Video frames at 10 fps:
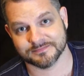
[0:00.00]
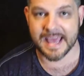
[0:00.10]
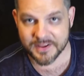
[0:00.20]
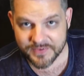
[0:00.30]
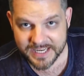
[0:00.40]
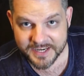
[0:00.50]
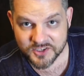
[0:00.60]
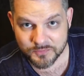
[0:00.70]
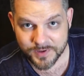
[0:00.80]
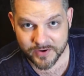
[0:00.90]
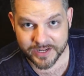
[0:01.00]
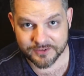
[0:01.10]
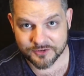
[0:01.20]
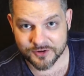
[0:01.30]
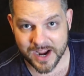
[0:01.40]
And if any
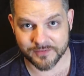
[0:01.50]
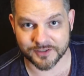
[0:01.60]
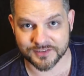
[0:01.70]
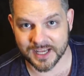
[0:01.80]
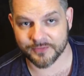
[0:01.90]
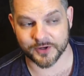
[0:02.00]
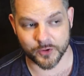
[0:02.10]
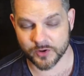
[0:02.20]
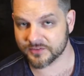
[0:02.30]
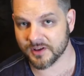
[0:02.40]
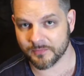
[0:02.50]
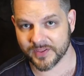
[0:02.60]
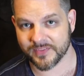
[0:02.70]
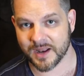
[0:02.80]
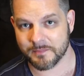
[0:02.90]
experienced travelers out there notice
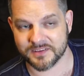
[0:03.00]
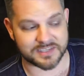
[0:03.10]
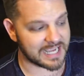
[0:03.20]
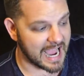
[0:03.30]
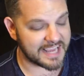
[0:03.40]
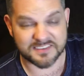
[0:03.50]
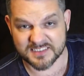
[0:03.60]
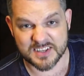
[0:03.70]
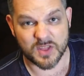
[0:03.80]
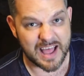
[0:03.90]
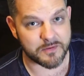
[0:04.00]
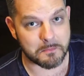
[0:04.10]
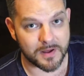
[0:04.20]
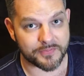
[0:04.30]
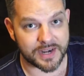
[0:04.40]
something that I'm missing, I still have a
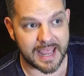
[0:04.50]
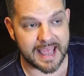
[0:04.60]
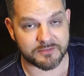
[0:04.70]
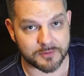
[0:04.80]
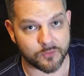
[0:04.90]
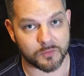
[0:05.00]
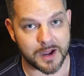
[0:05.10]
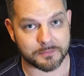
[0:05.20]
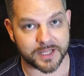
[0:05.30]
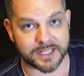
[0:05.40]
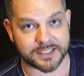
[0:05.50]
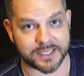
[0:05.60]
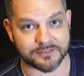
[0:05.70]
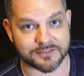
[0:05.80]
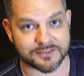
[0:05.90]
month and a half before my plane
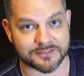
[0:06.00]
leaves.